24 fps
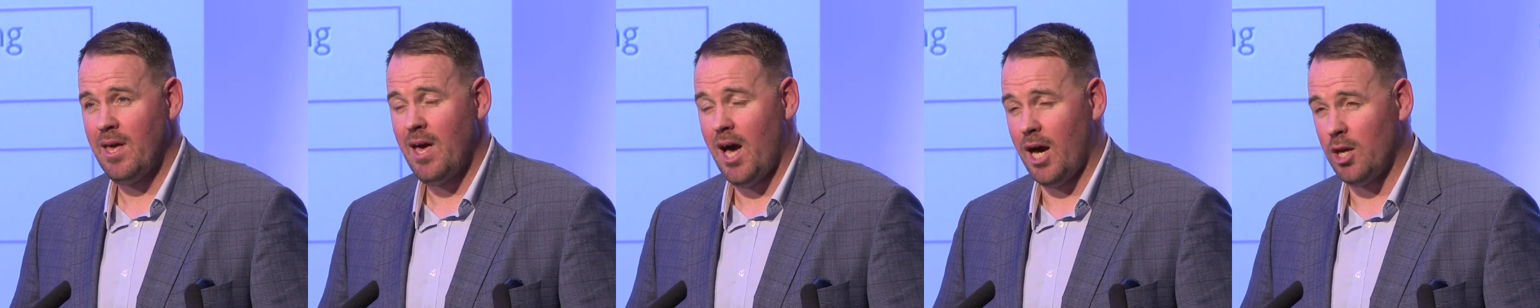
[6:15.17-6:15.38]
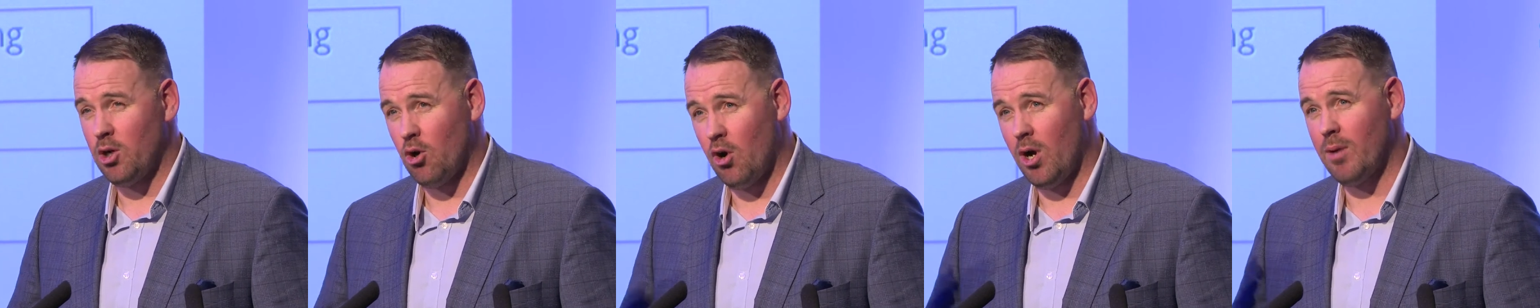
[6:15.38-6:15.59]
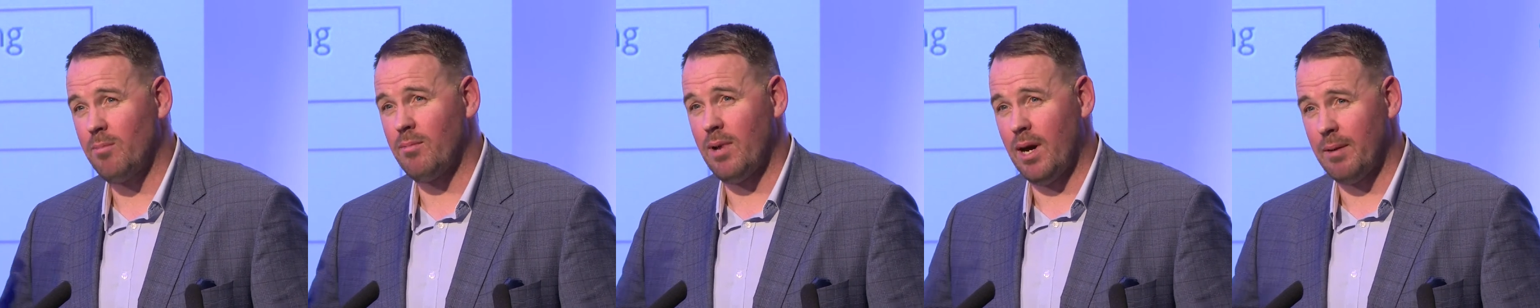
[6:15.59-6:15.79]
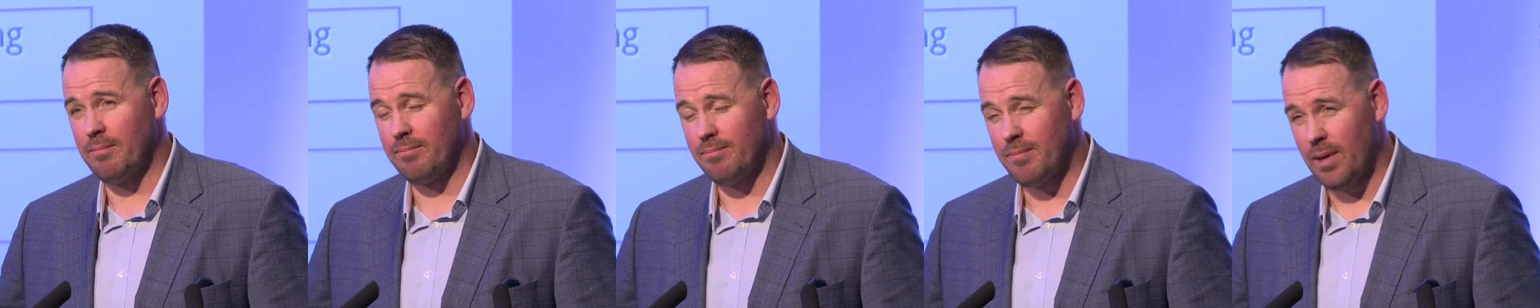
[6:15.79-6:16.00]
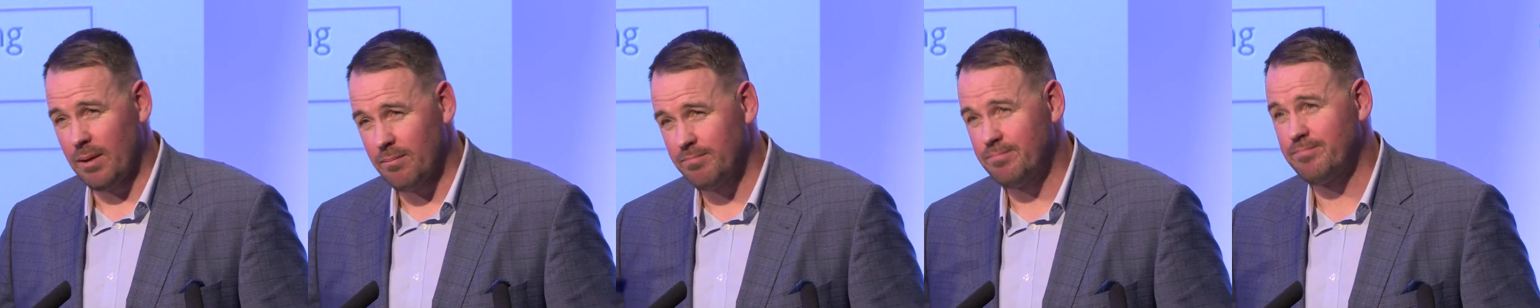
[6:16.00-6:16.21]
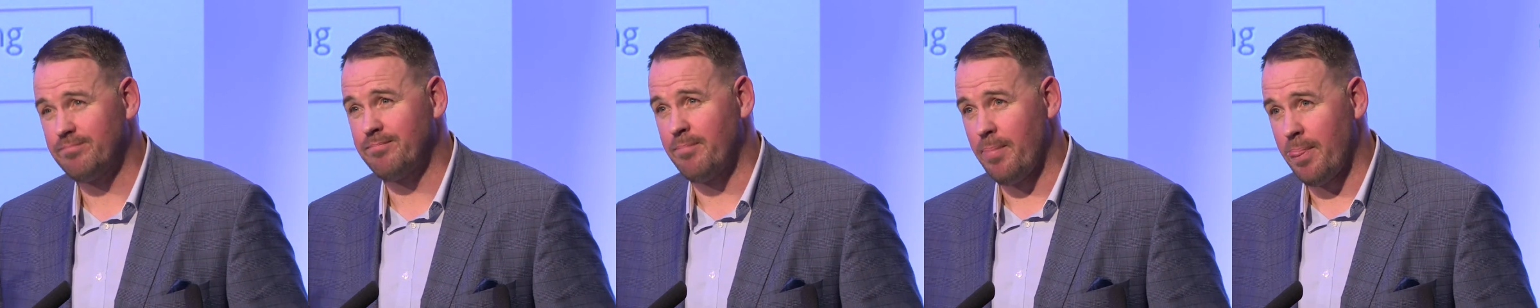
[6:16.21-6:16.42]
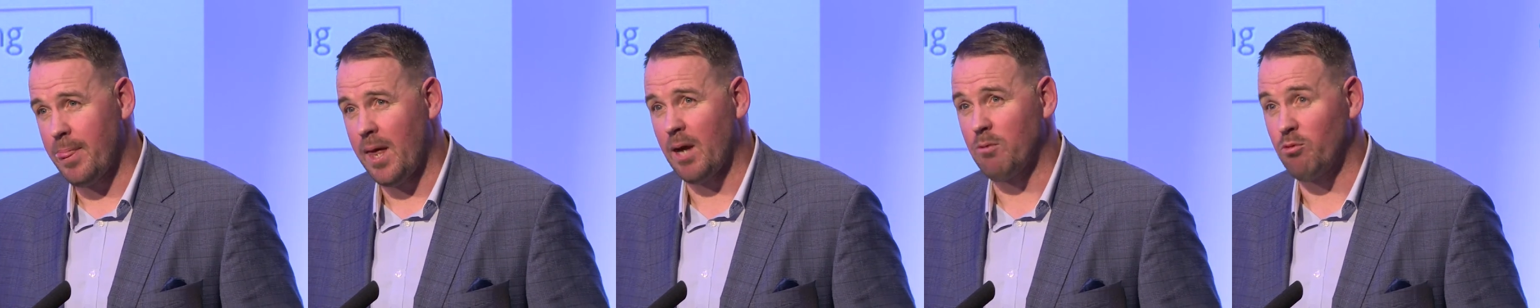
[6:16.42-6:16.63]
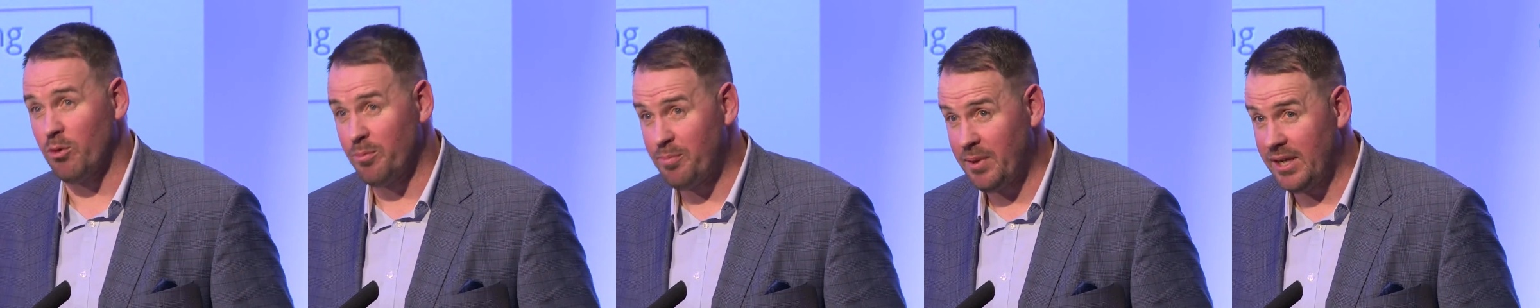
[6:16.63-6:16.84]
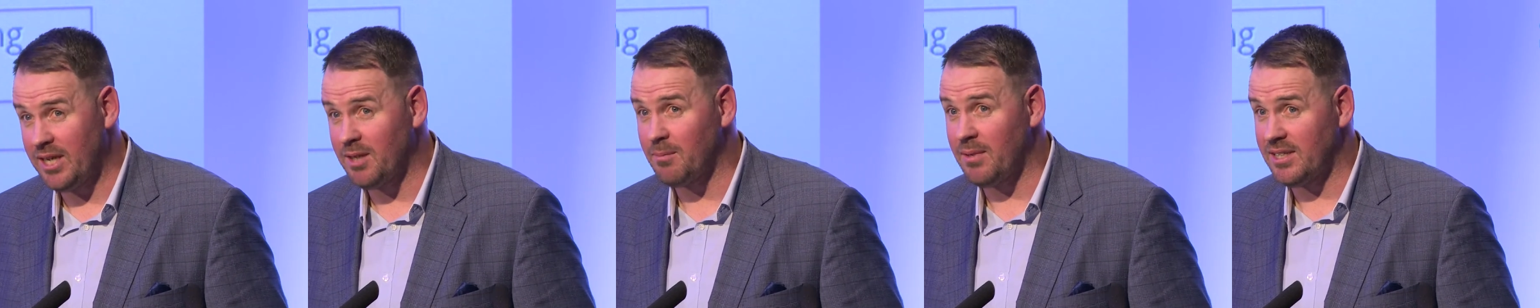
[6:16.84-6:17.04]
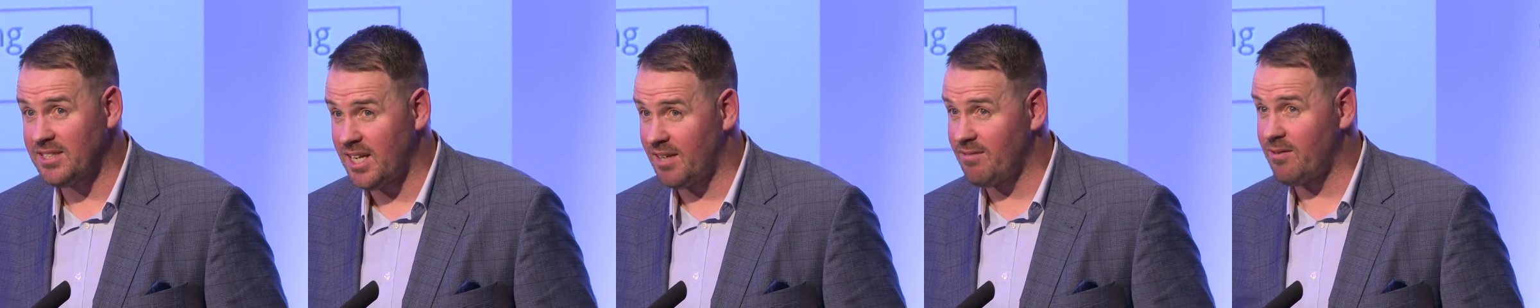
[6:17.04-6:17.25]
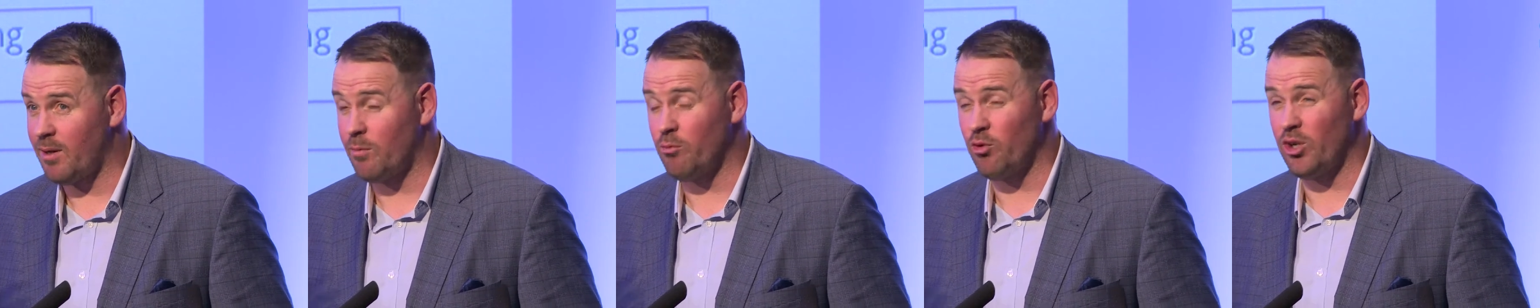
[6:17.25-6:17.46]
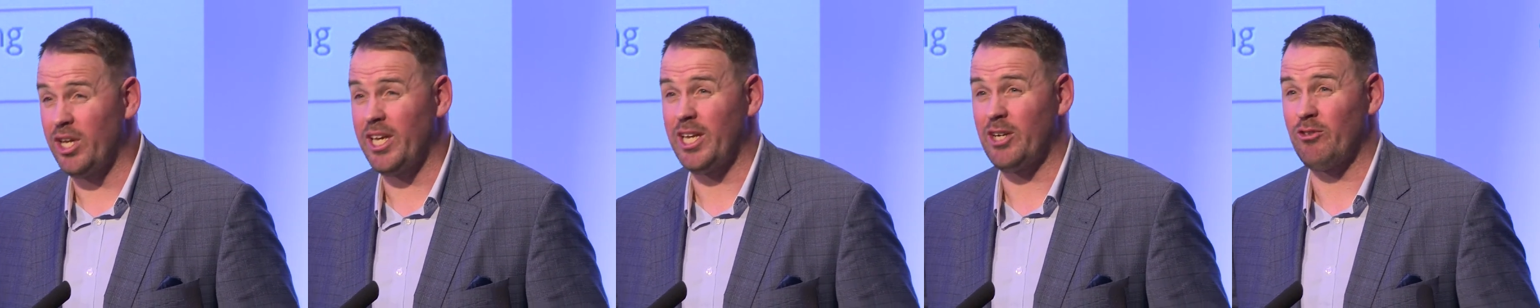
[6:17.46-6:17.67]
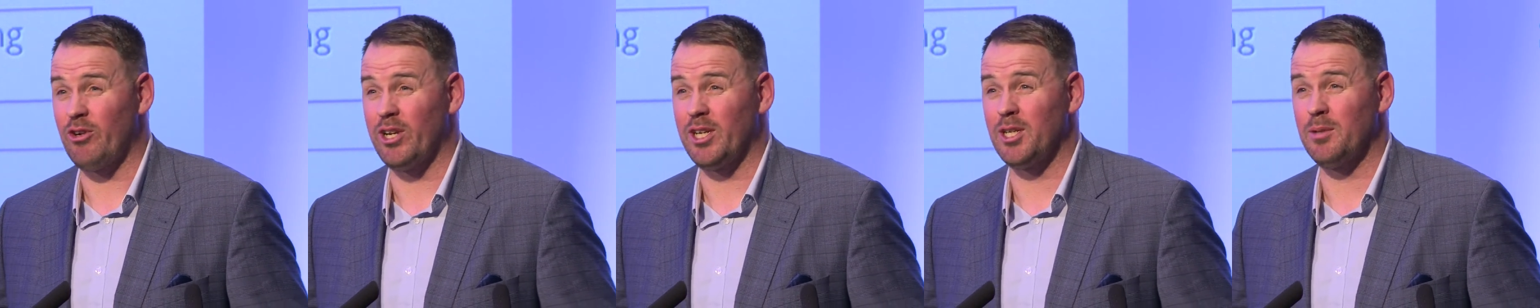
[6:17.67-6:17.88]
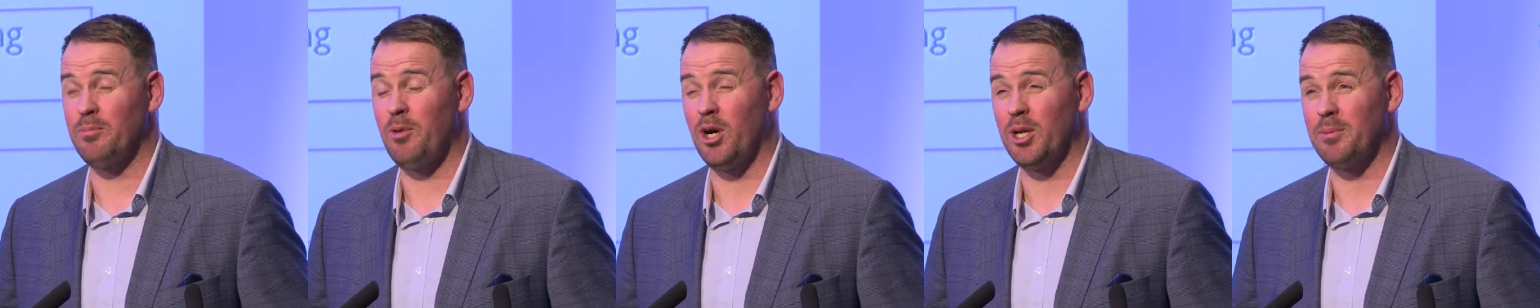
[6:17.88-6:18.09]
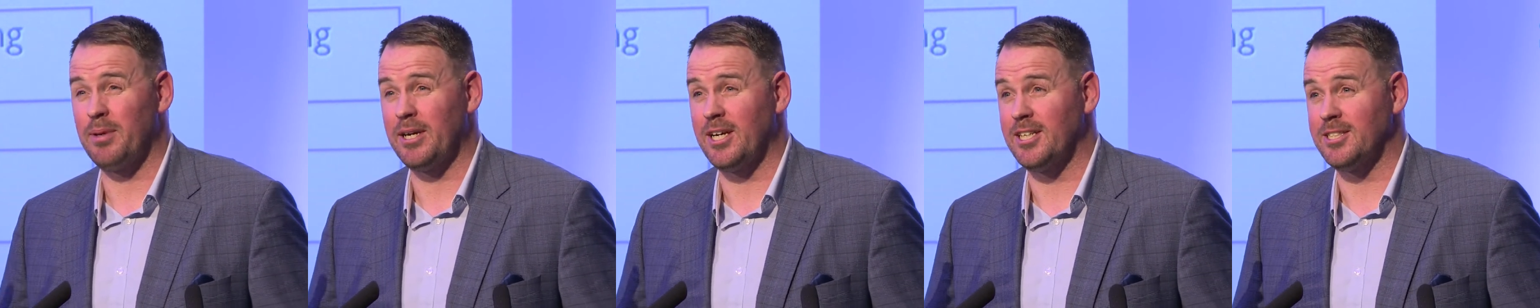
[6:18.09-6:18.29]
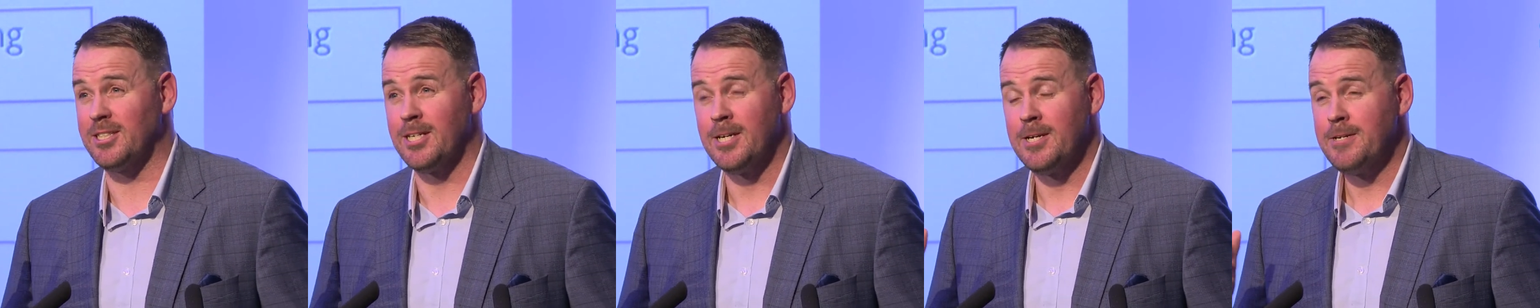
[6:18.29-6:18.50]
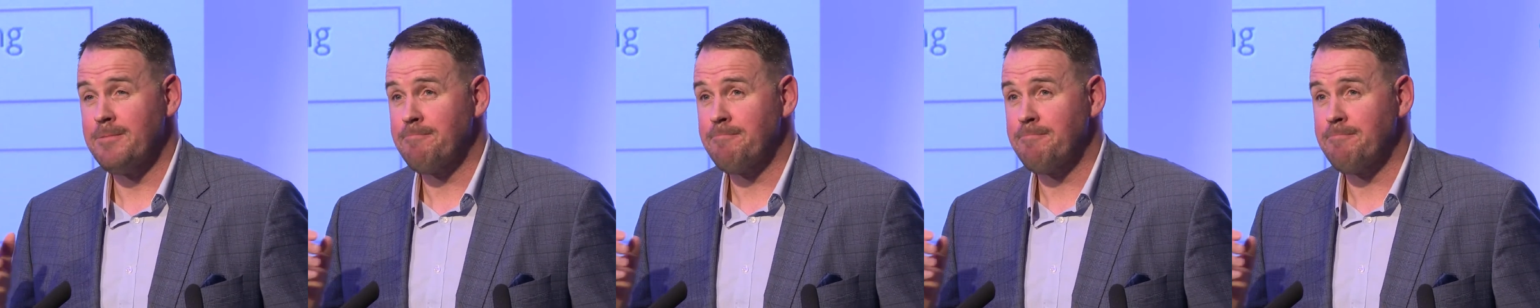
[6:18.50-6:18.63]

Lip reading: I know I'm repeating myself and I'm reiterating the point because